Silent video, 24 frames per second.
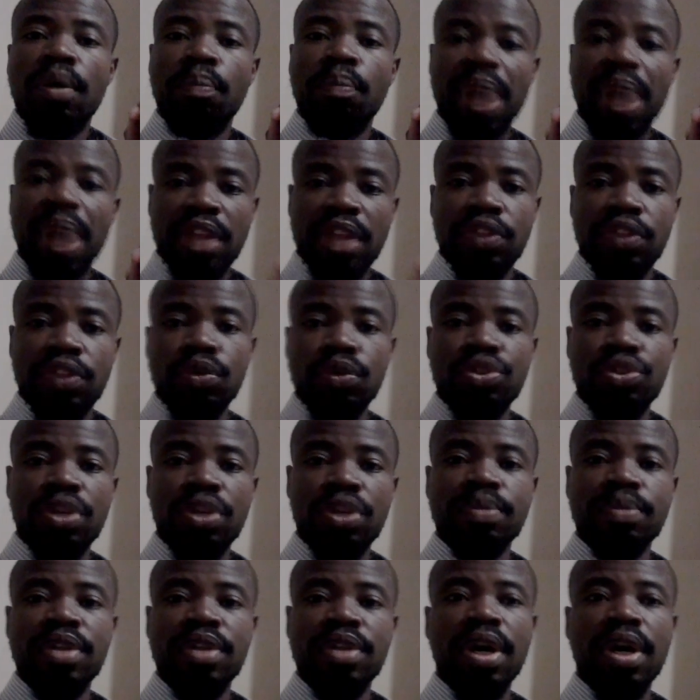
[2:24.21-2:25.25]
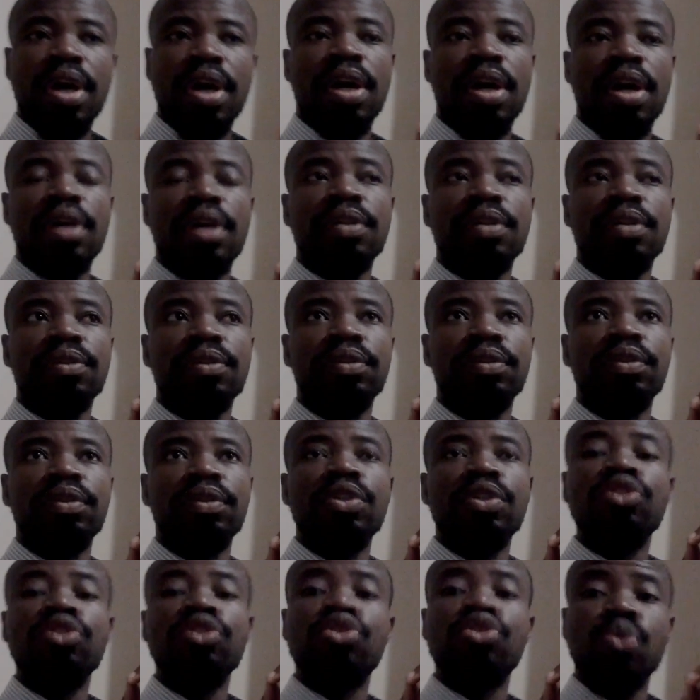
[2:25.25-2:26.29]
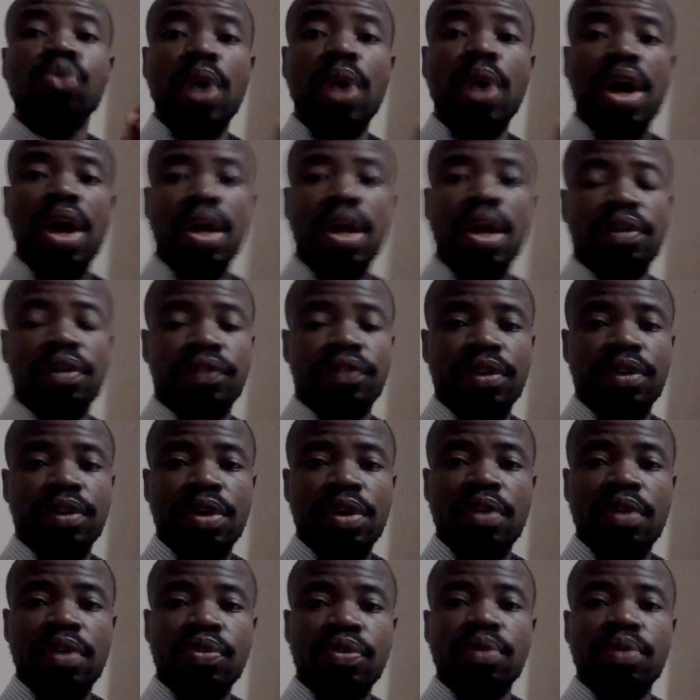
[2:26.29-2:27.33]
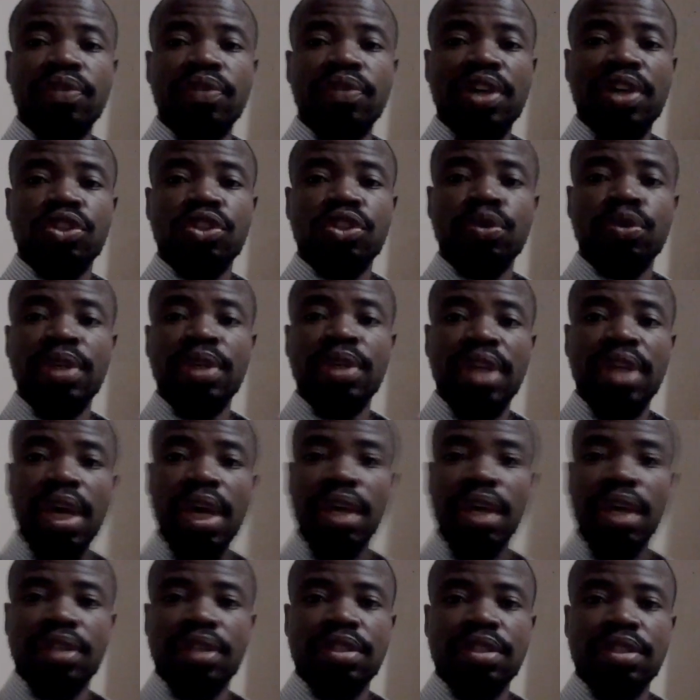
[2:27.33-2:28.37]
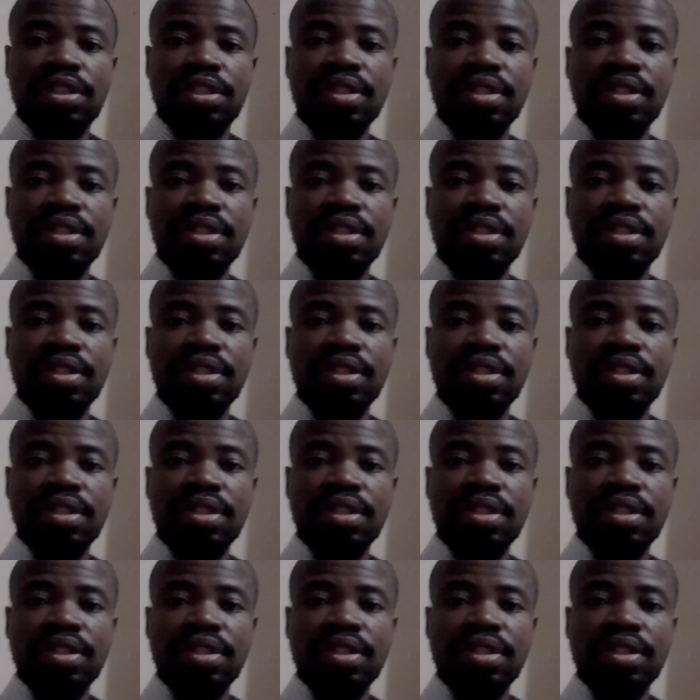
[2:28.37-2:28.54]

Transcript: Matthew chapter 12 from verse 28.